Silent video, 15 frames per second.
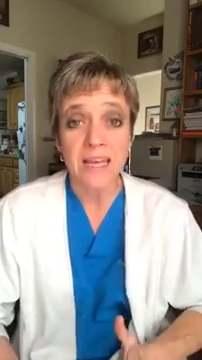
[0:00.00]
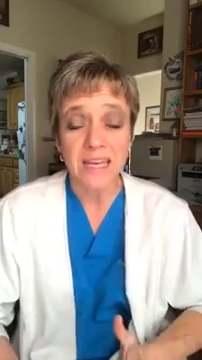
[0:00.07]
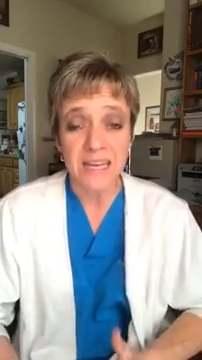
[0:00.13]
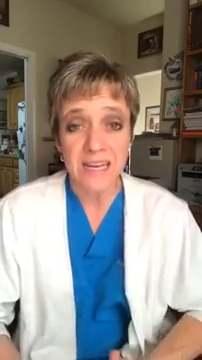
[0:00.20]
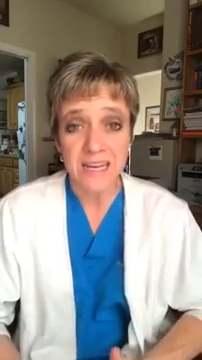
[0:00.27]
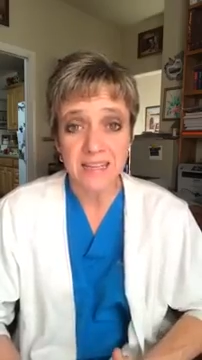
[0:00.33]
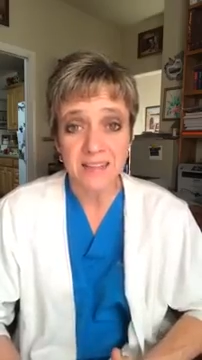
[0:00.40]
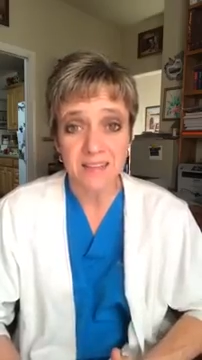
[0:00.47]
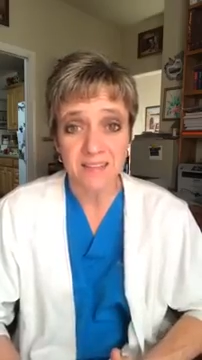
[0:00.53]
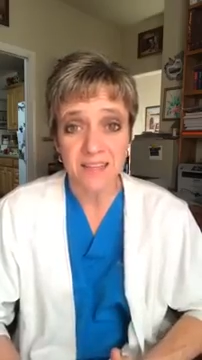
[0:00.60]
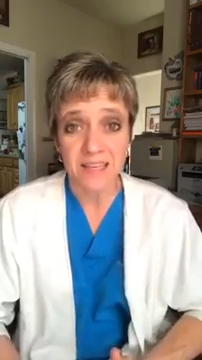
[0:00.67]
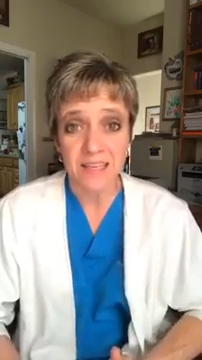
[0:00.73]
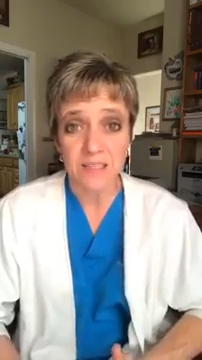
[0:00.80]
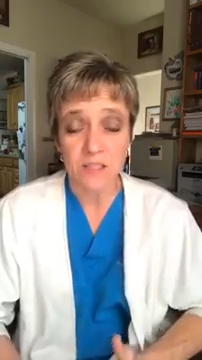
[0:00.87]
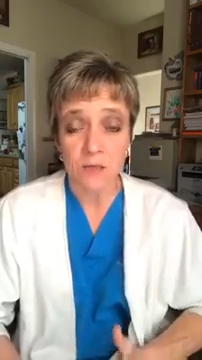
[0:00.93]
eating the
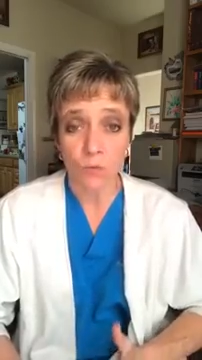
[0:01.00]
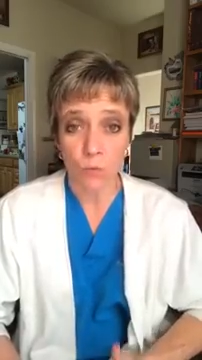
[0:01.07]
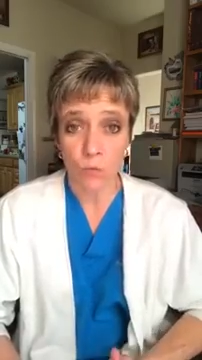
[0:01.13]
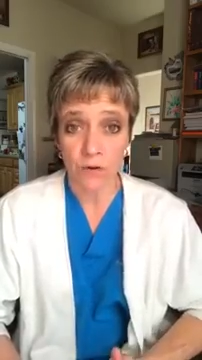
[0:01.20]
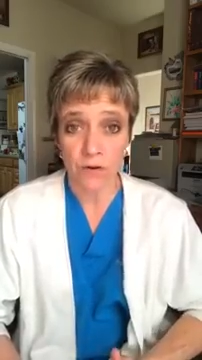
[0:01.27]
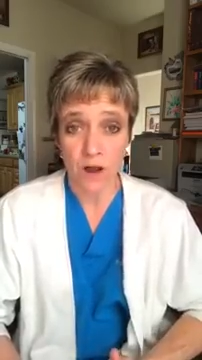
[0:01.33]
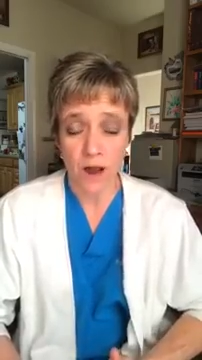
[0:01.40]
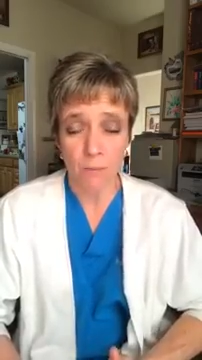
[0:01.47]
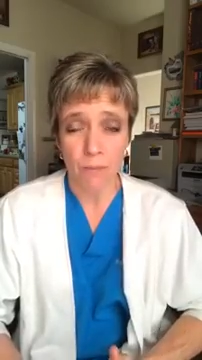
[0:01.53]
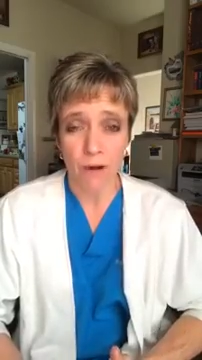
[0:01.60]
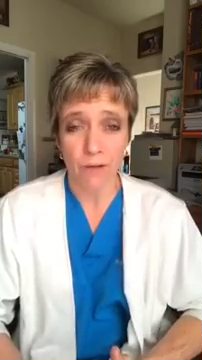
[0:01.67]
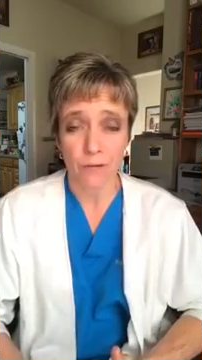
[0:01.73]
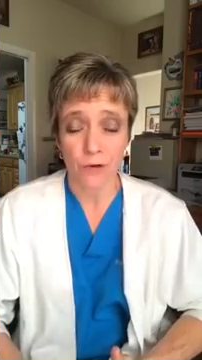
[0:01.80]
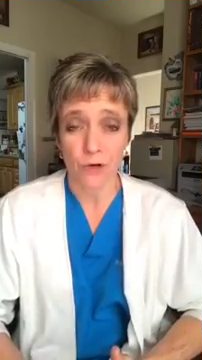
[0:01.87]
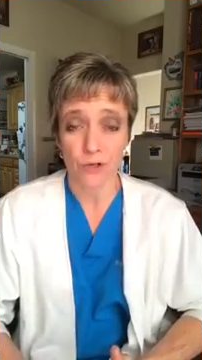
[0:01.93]
things that would not
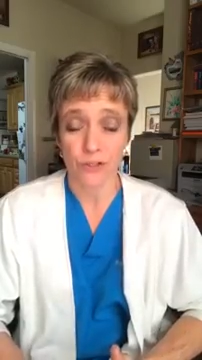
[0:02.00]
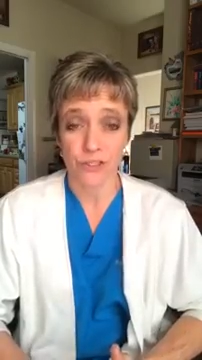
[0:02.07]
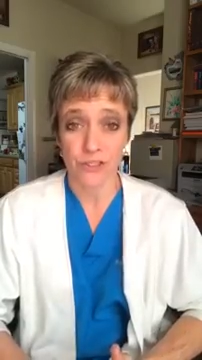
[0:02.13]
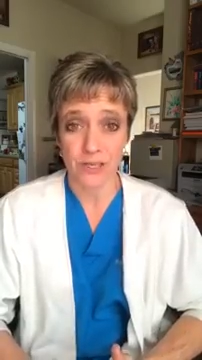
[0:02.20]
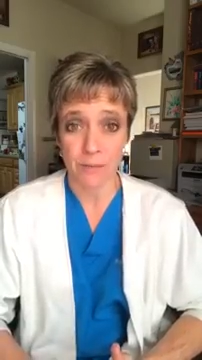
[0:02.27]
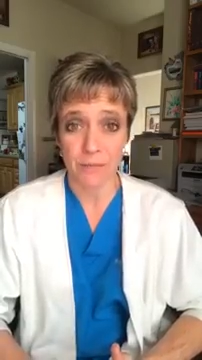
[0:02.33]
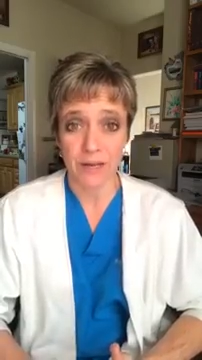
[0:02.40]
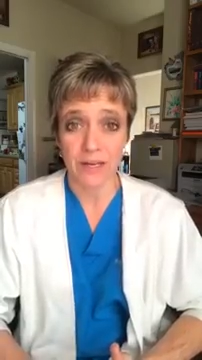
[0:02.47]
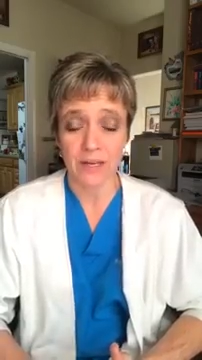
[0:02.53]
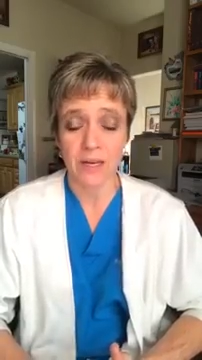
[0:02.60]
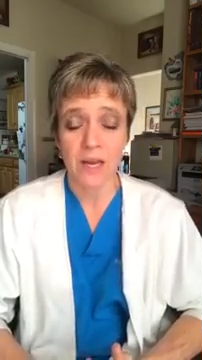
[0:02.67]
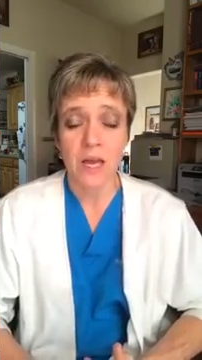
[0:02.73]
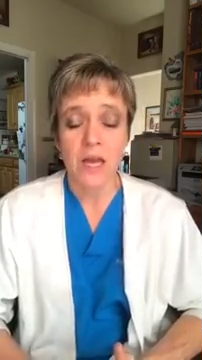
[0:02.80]
bother her stomach.